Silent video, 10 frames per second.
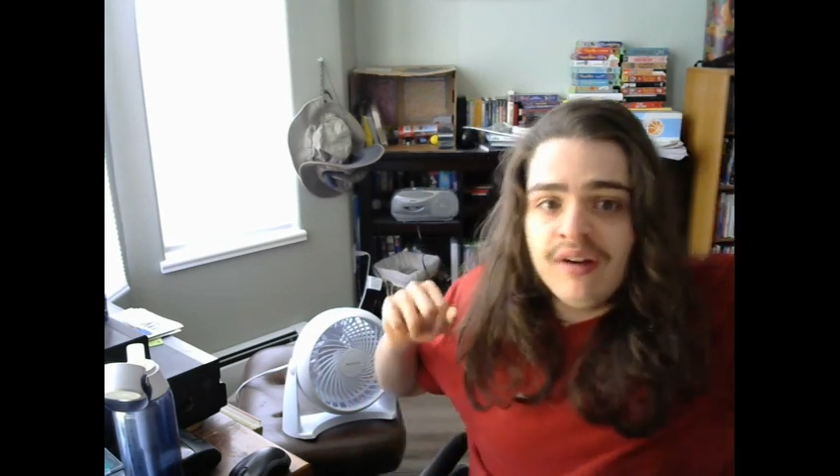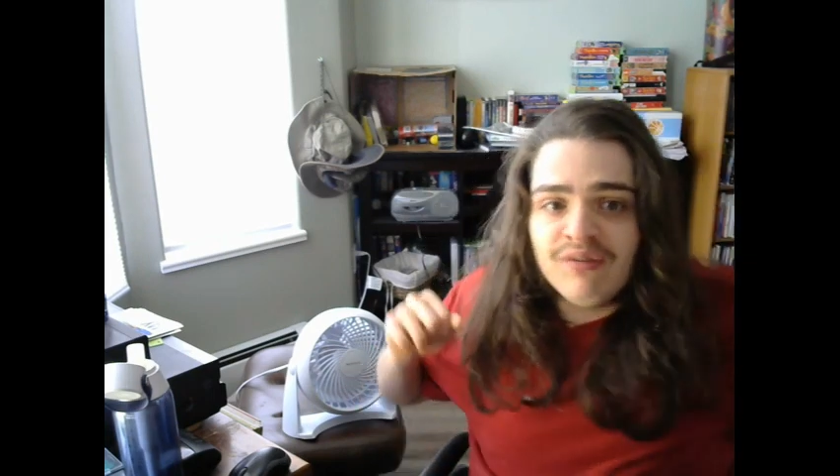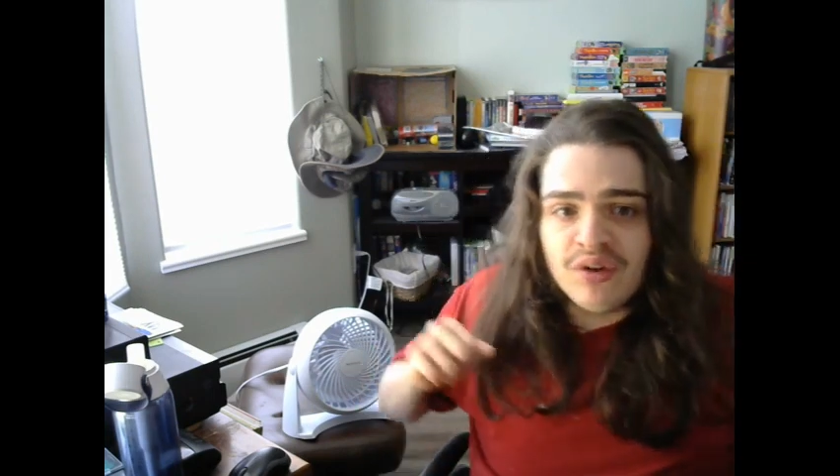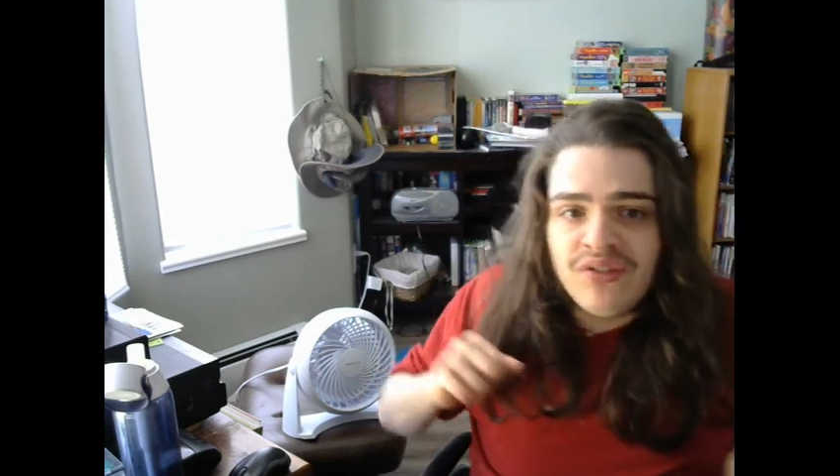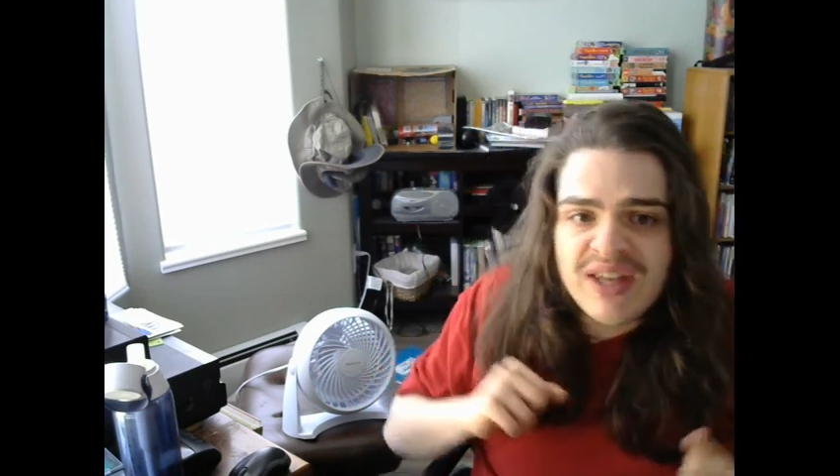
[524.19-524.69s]

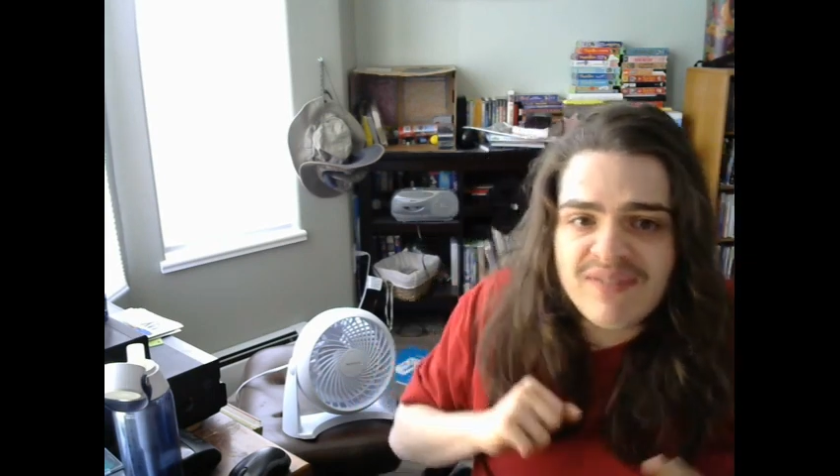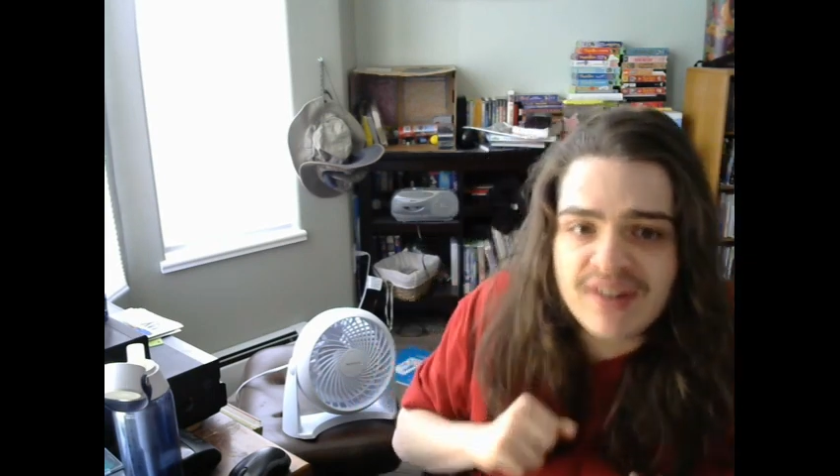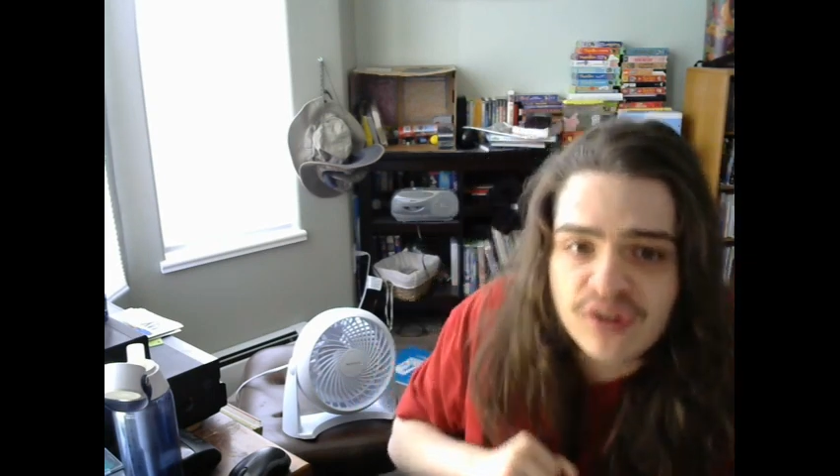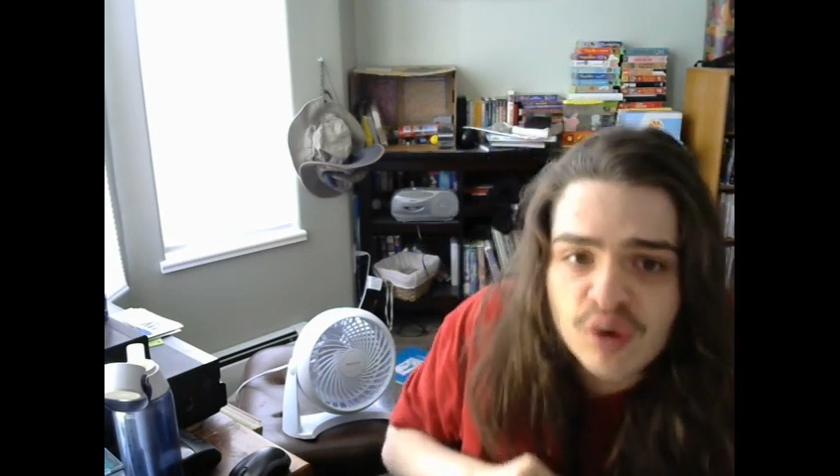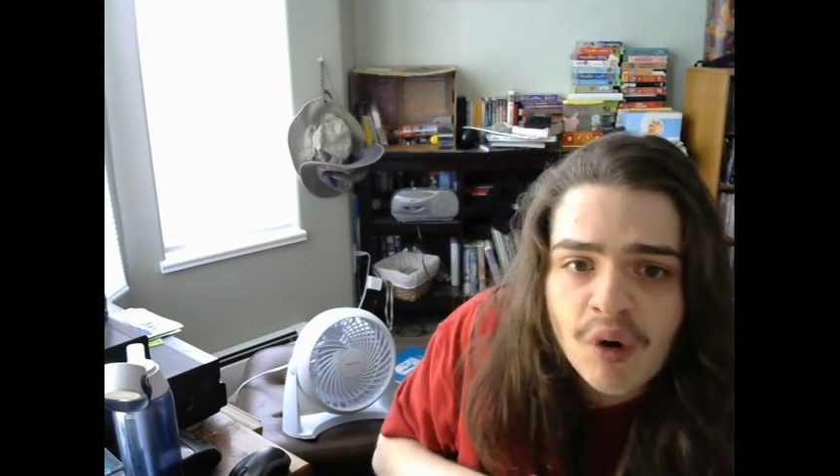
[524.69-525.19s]
for
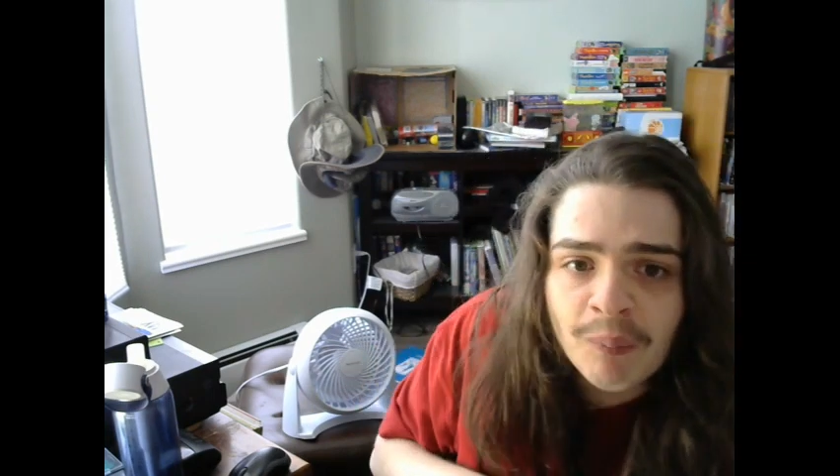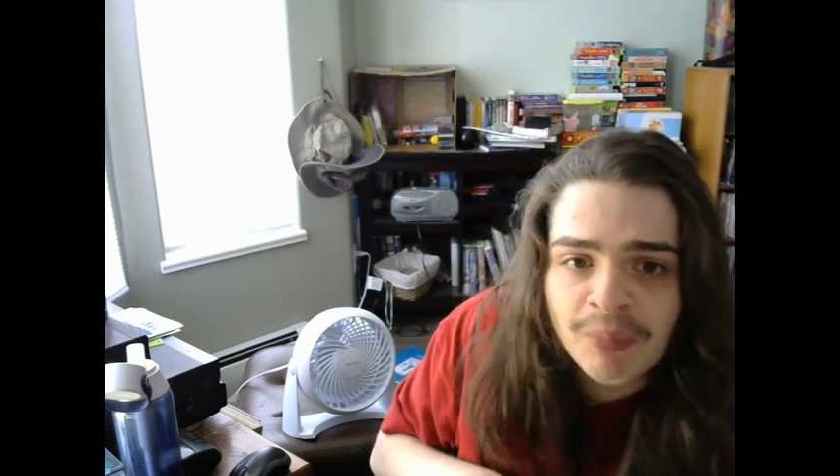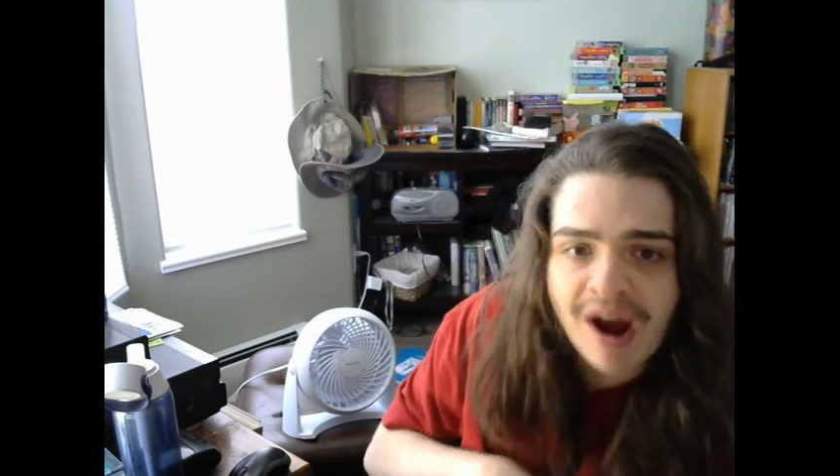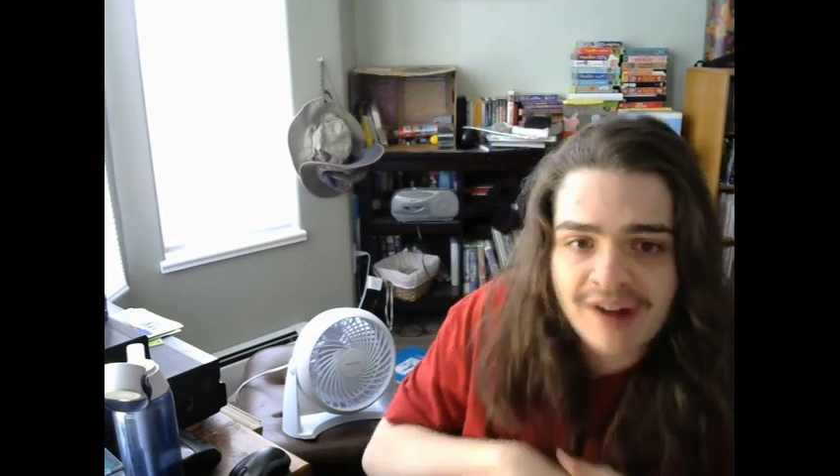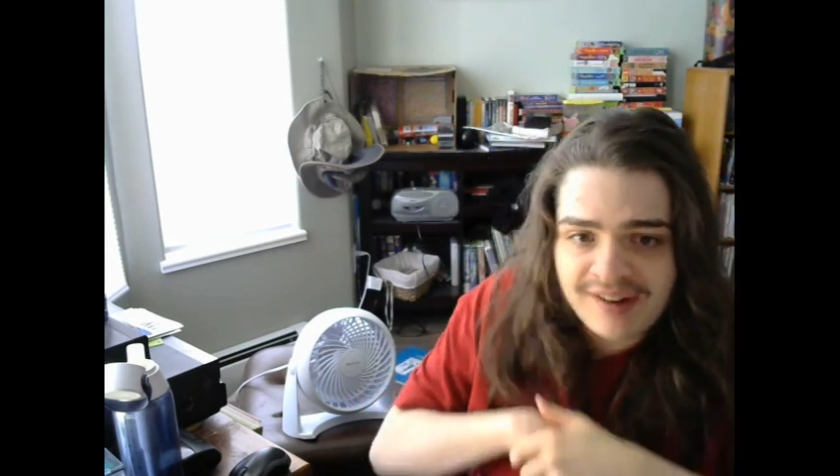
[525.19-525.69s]
Steven's School
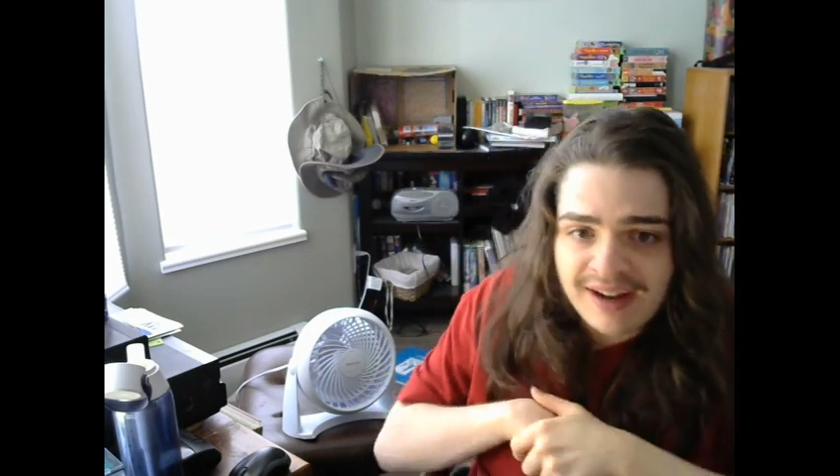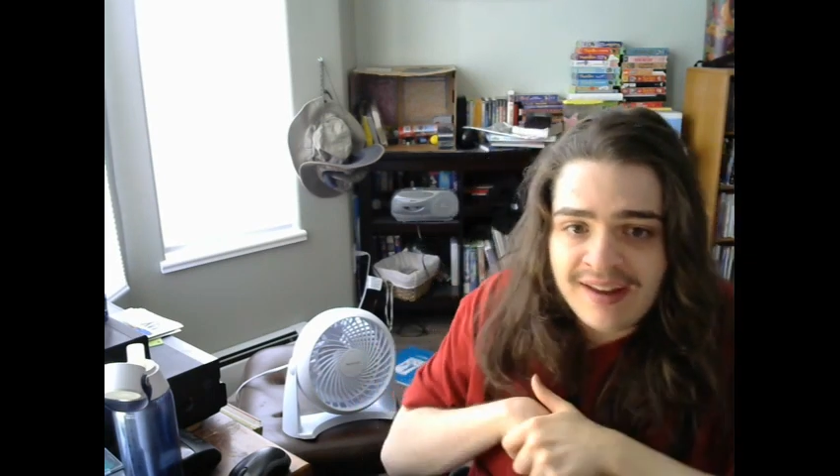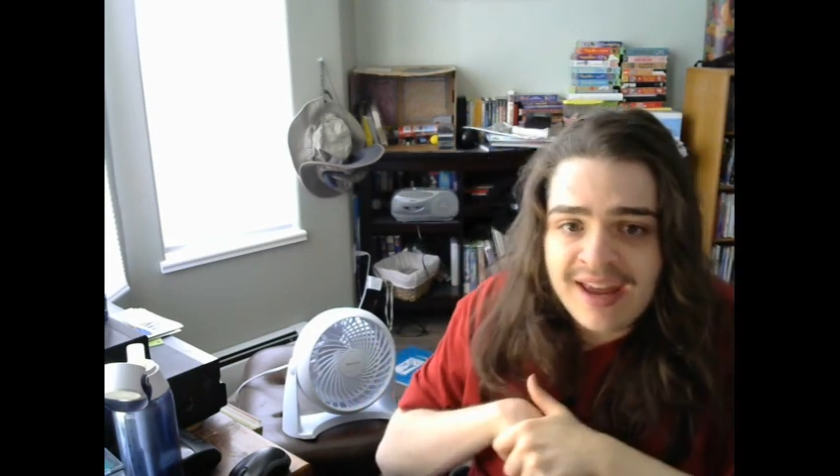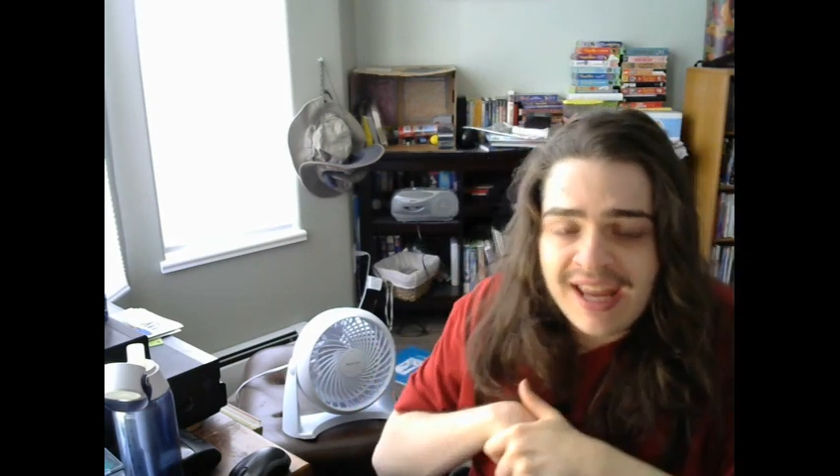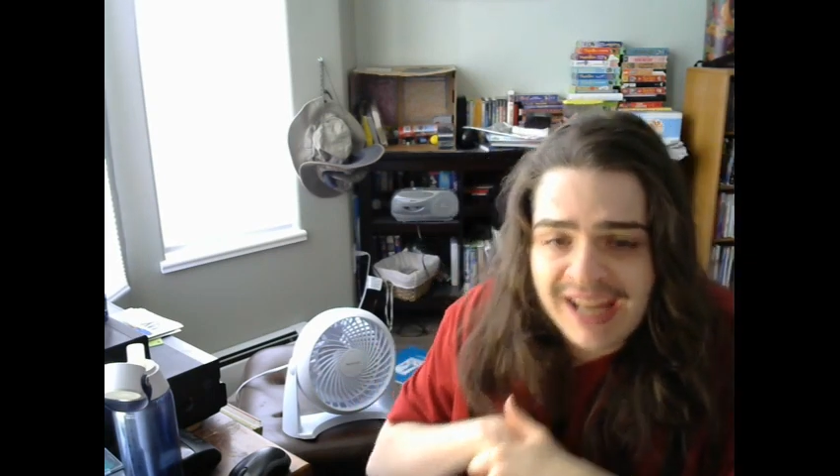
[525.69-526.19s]
Project